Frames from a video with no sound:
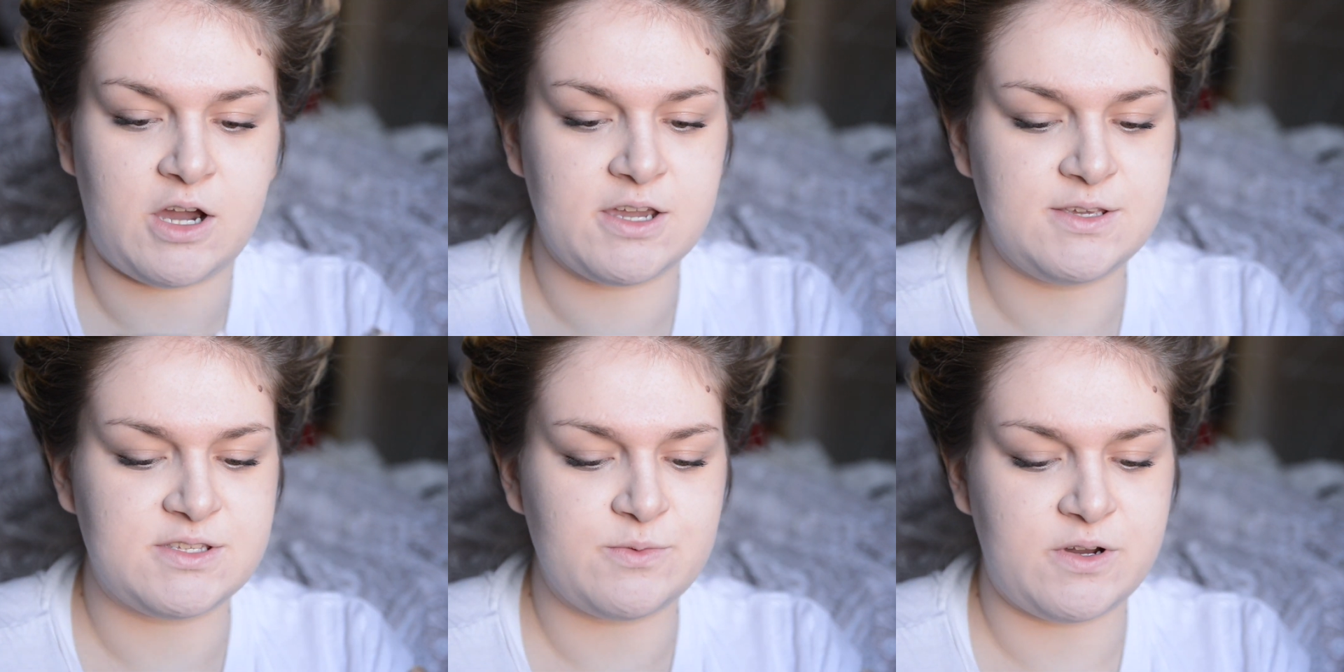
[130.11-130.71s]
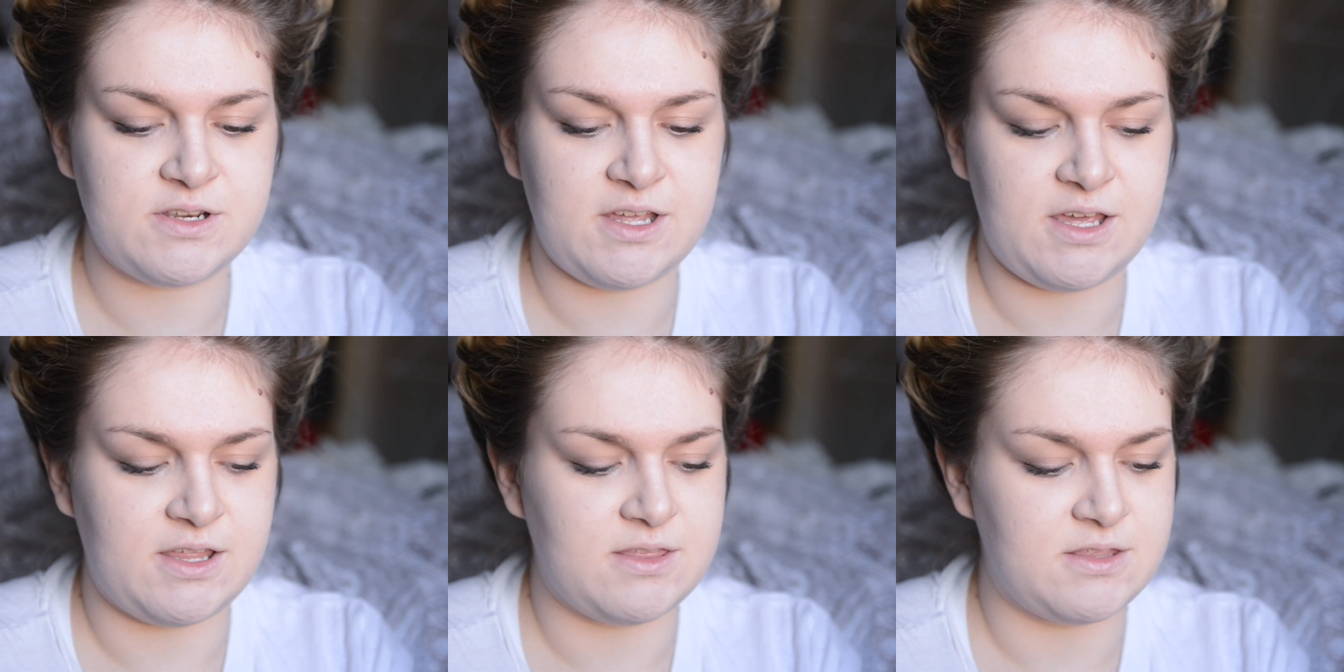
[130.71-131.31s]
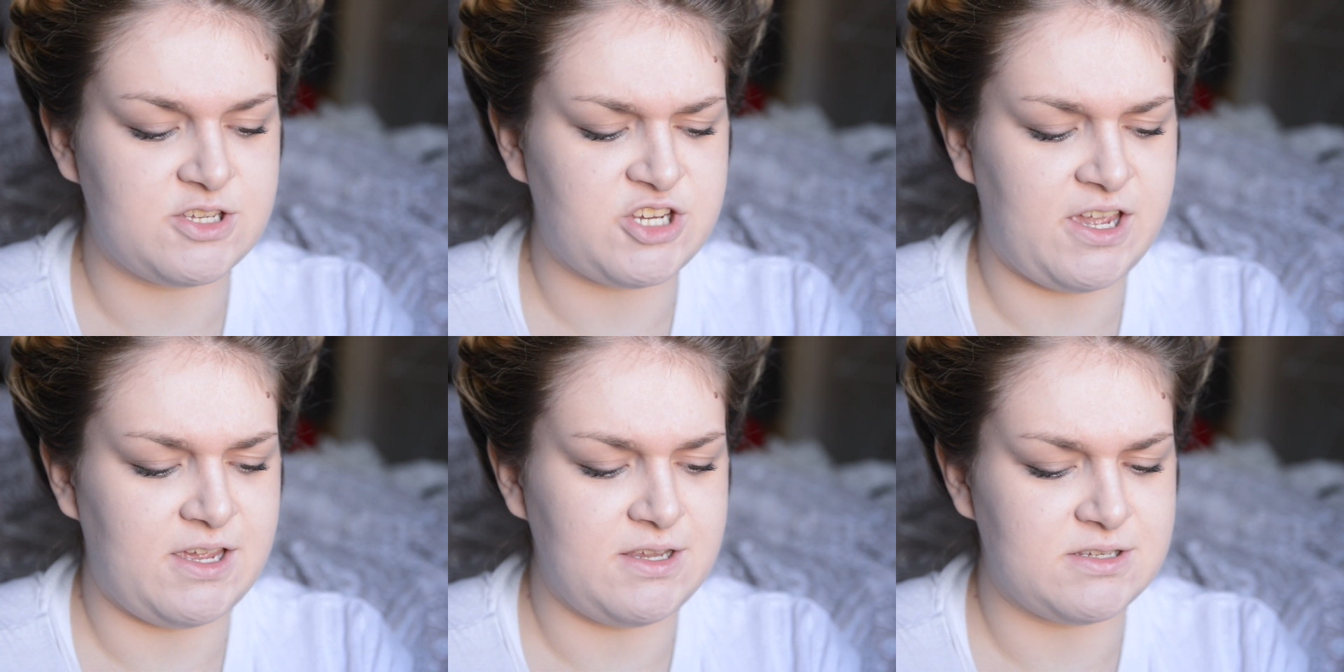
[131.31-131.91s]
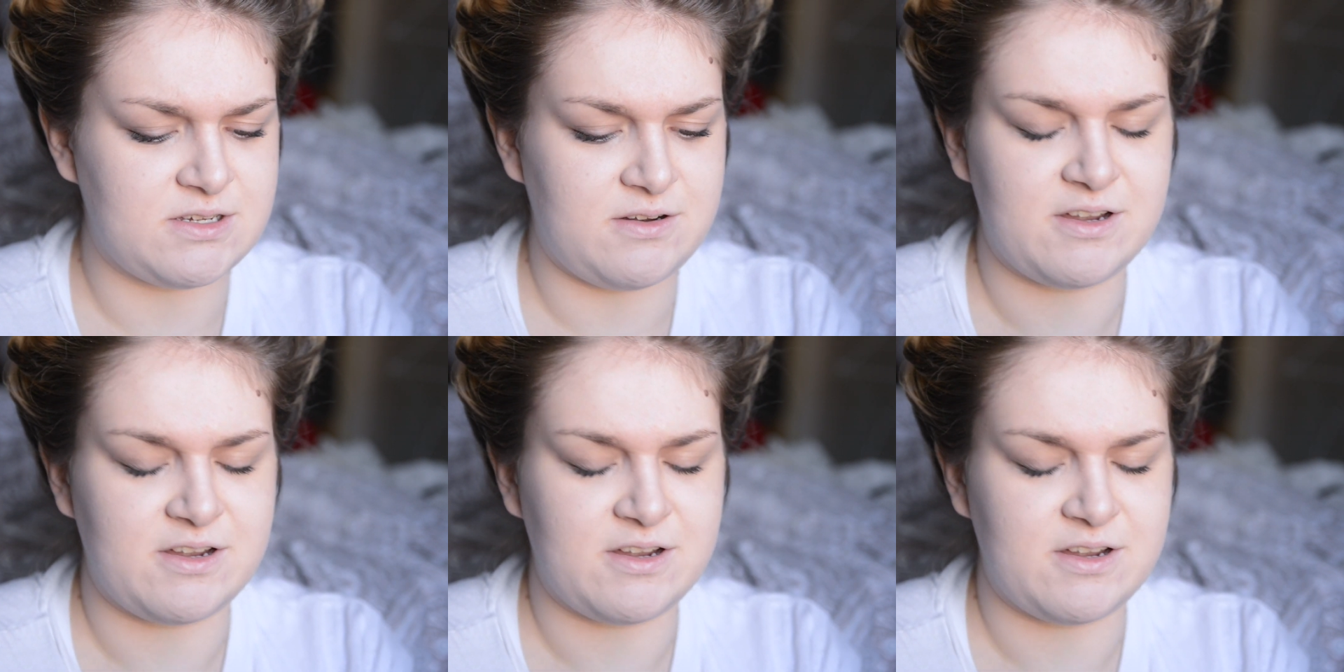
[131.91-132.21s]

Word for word: I used the one in the shade,